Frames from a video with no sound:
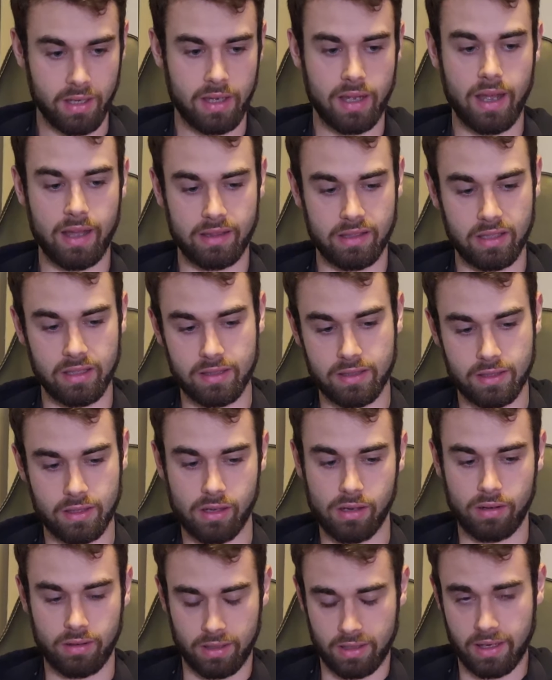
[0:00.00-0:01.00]
I did
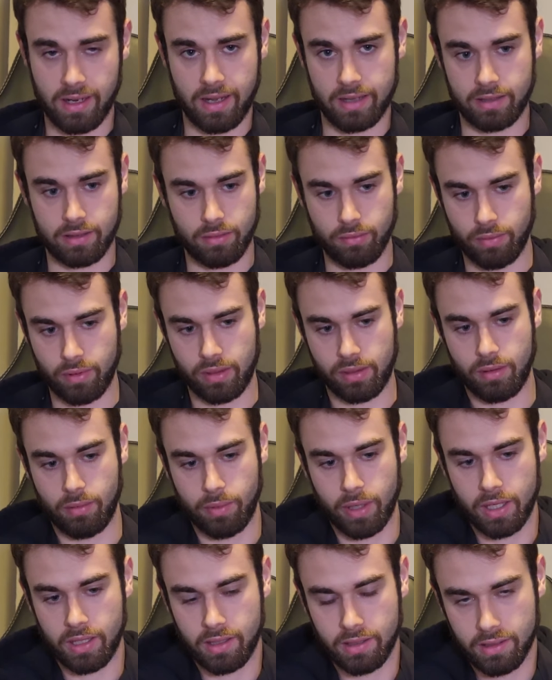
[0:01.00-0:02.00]
uh, like with the
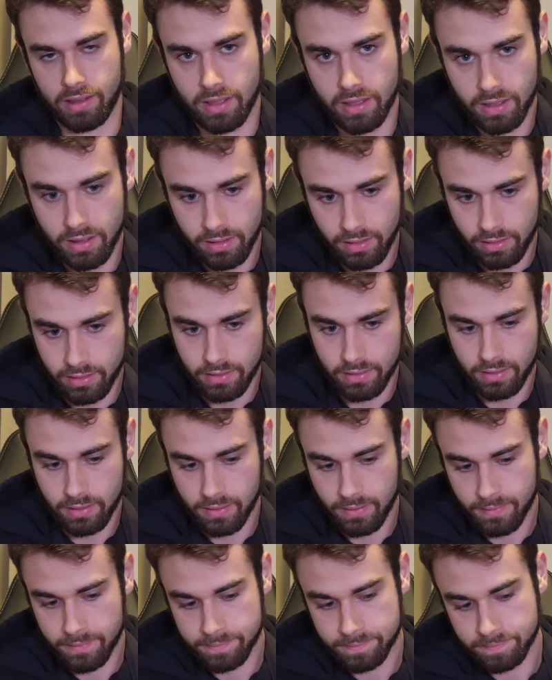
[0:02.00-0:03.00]
one under here.
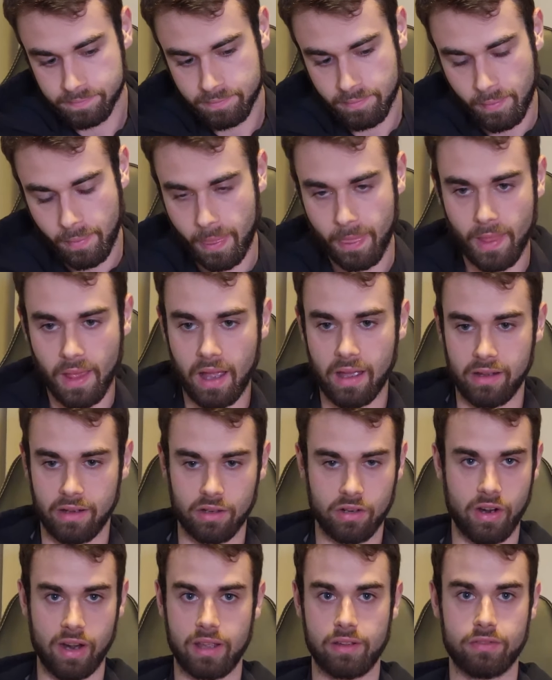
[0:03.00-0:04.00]
I
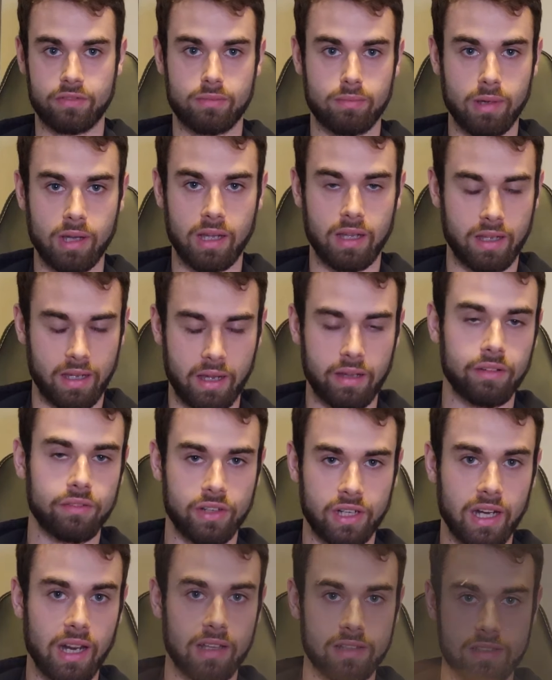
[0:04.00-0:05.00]
engraved, my, I have
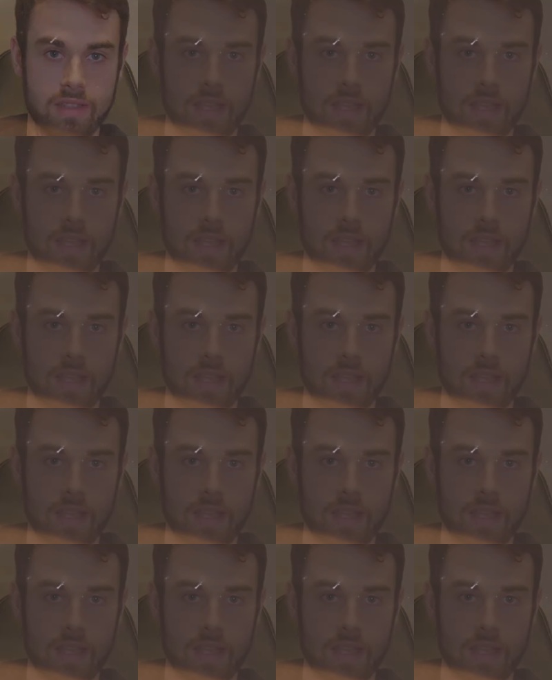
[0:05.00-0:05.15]
a glass